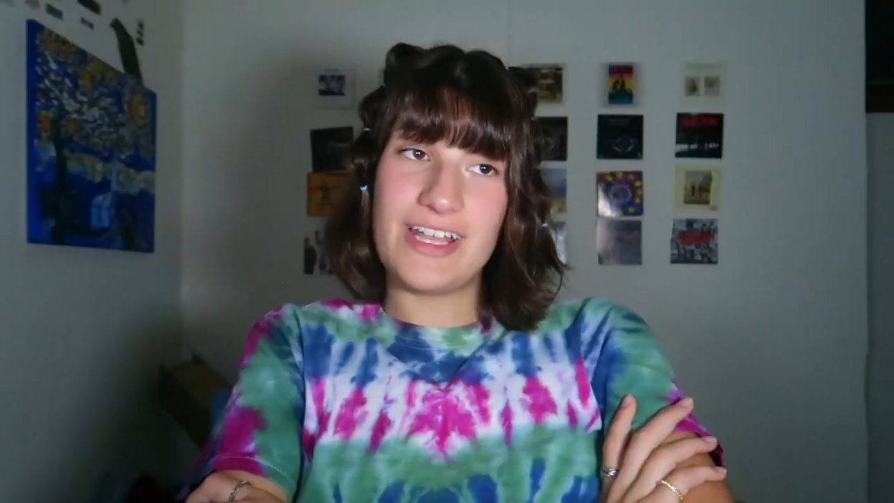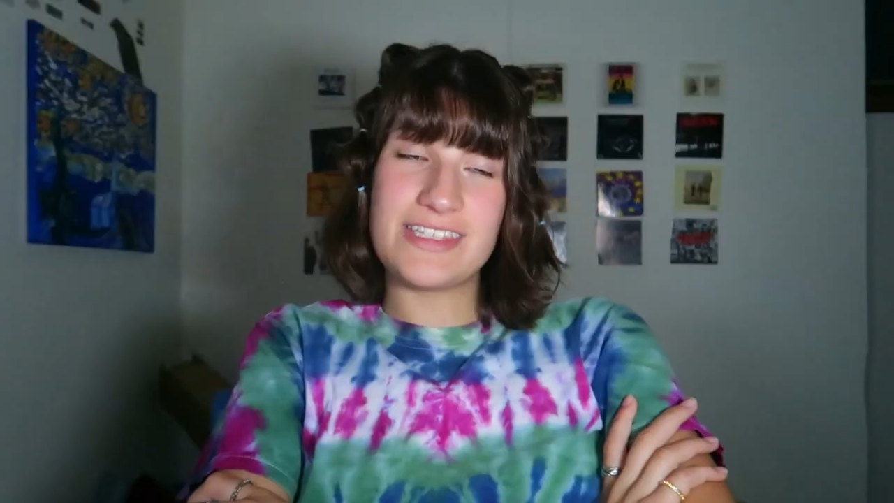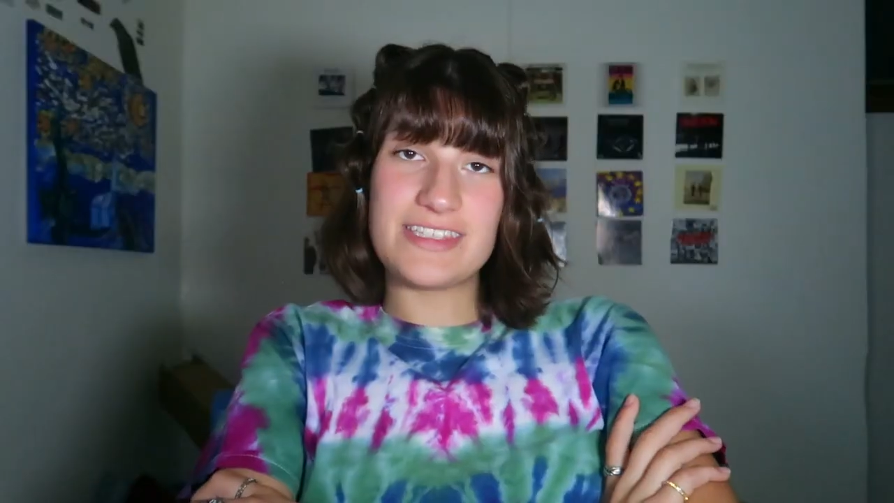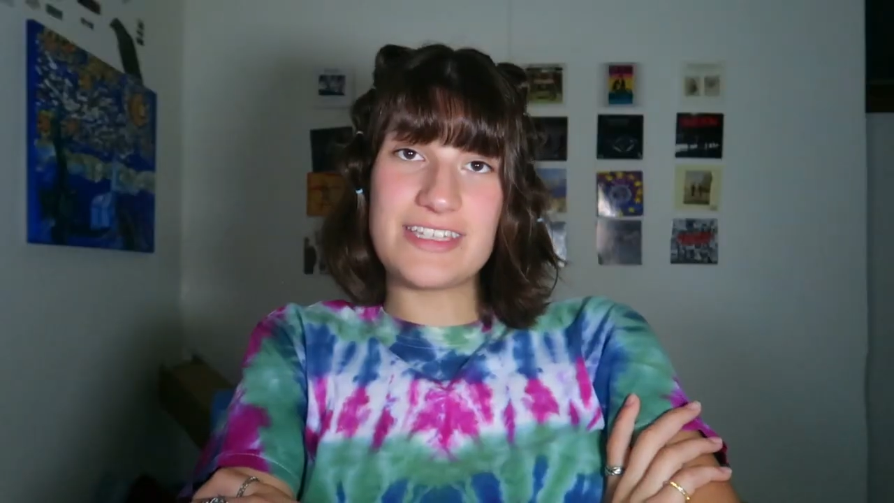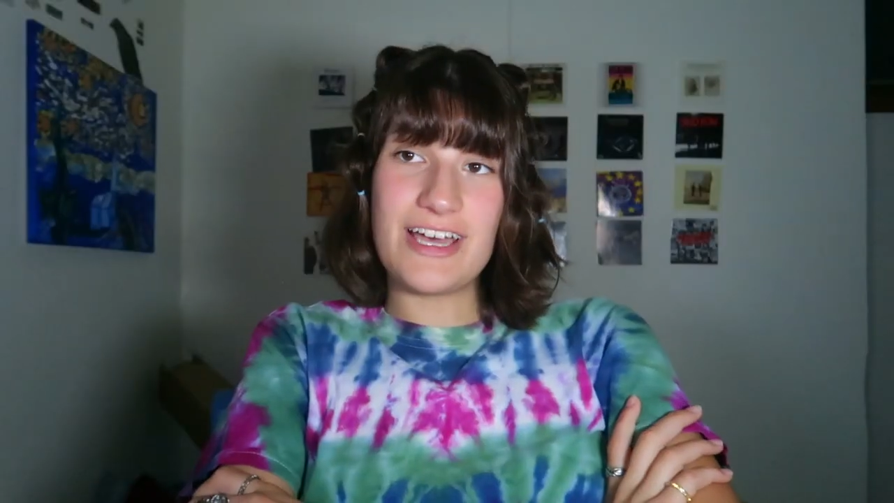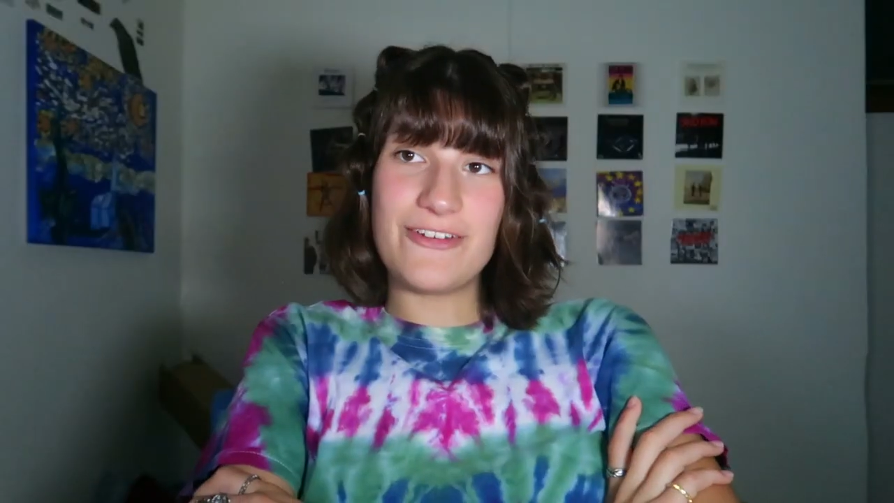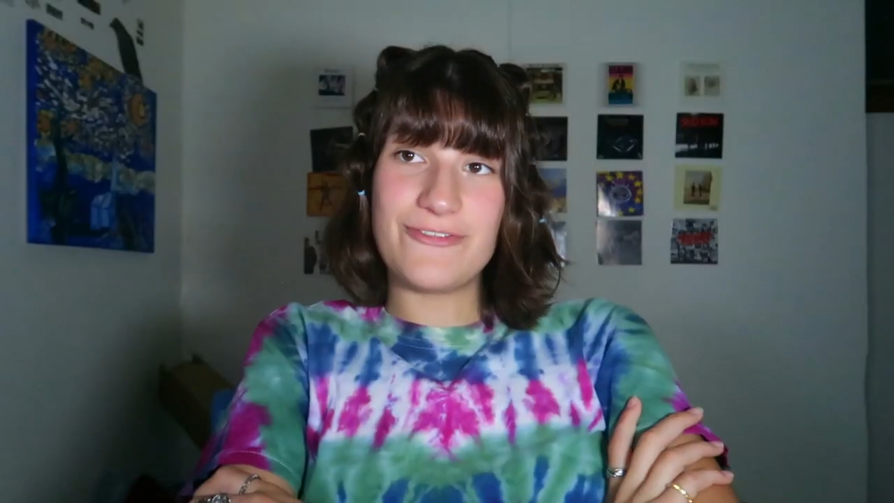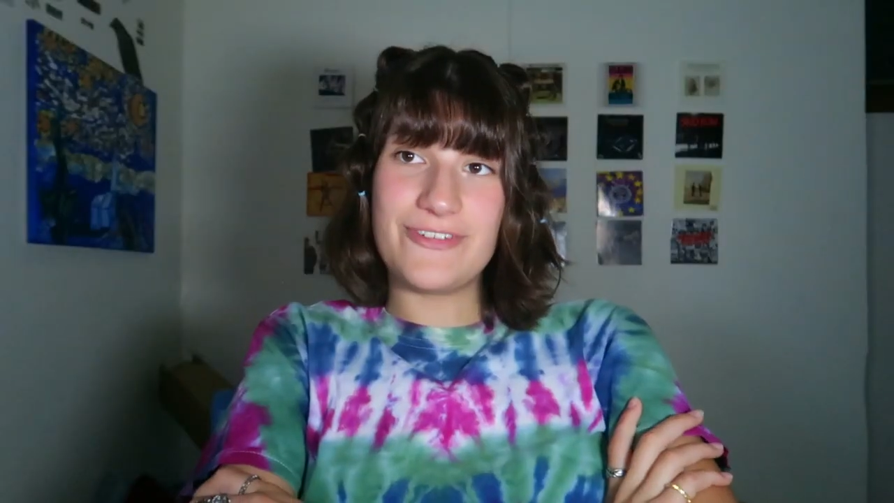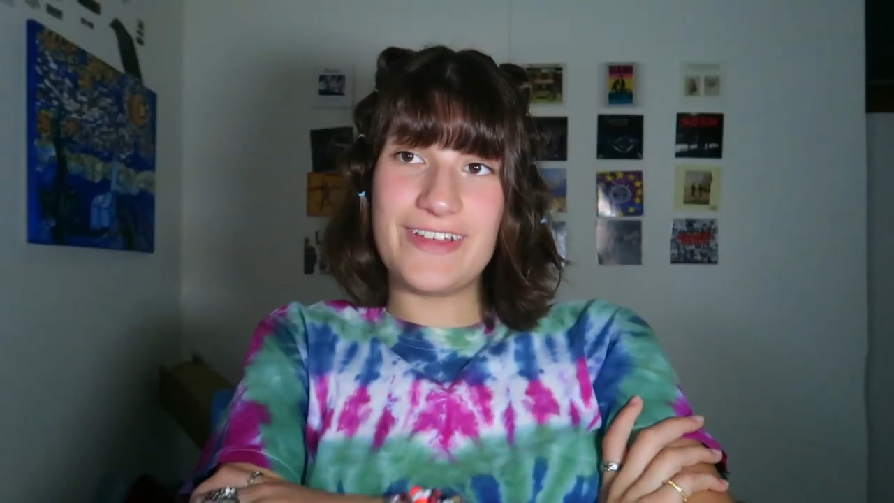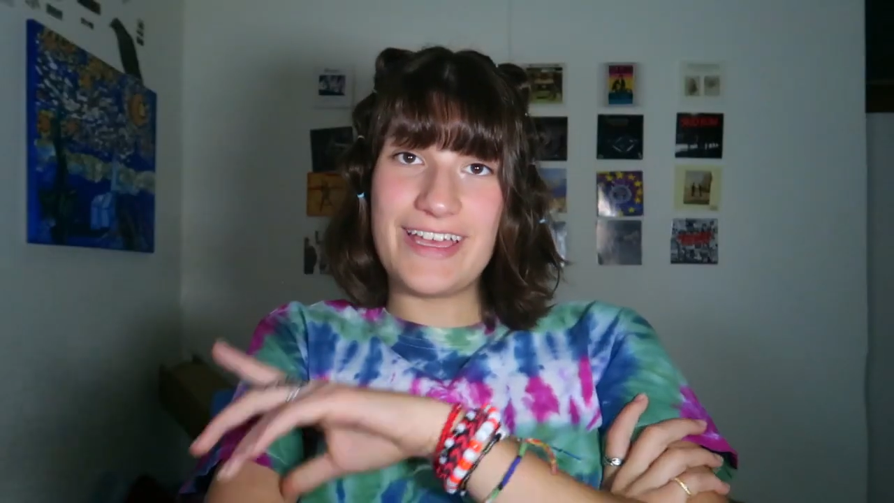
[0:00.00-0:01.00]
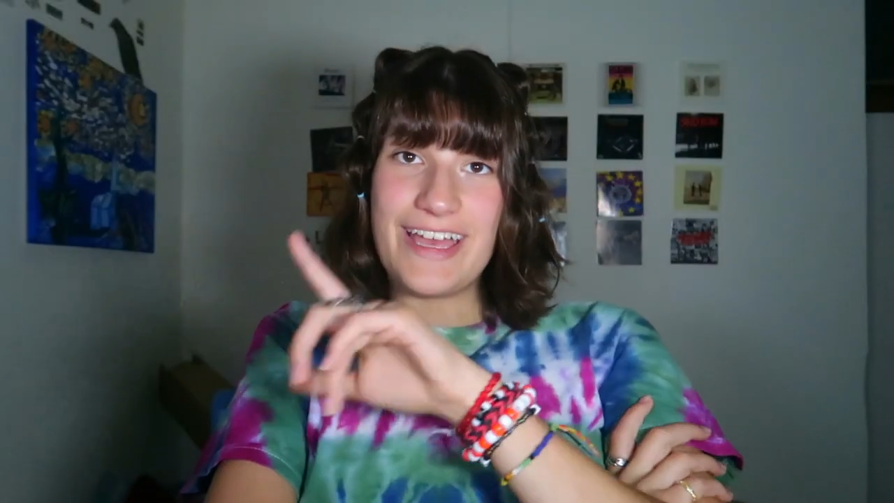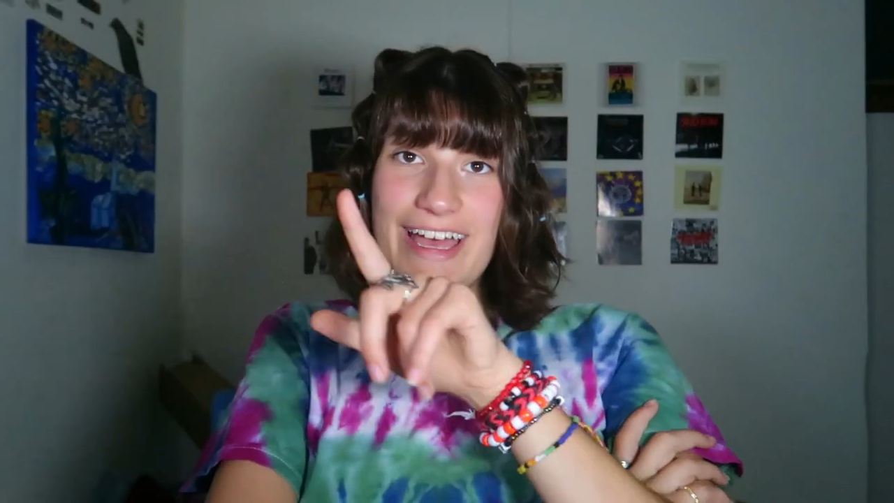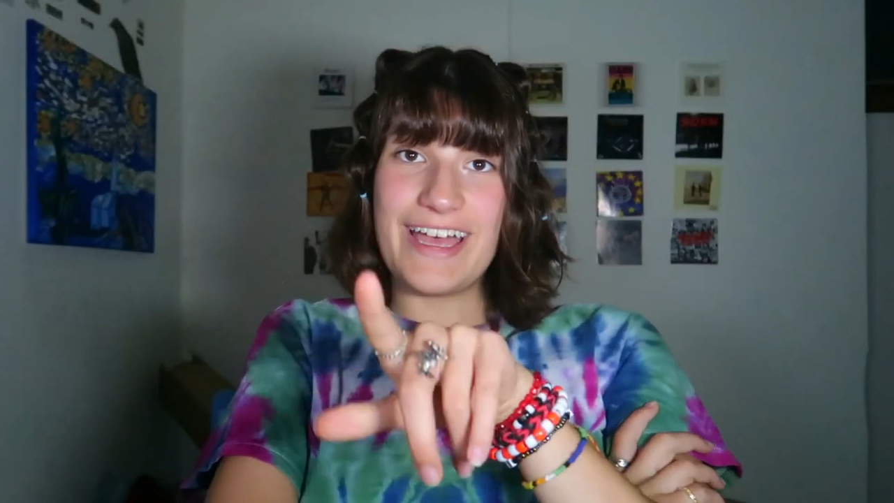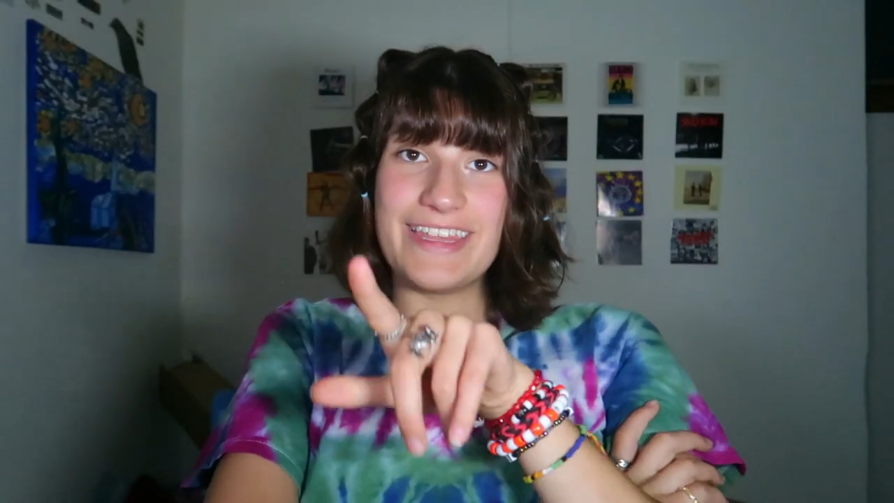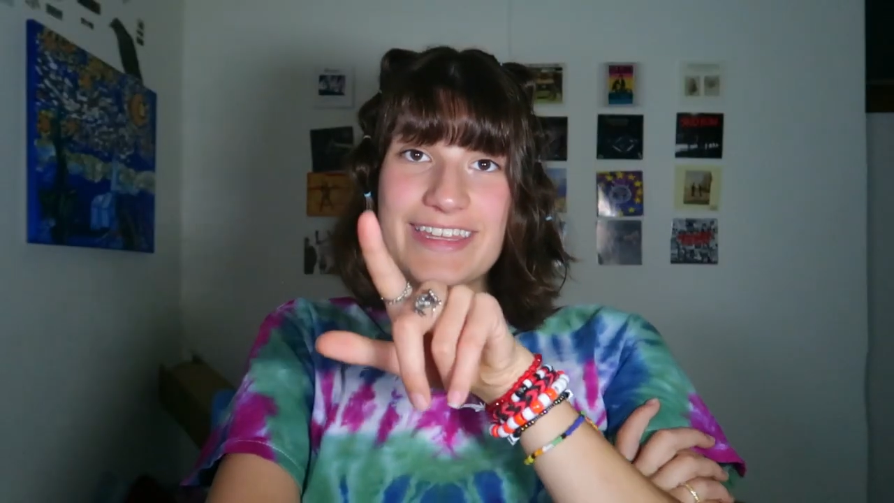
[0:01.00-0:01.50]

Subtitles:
Fun stuff. I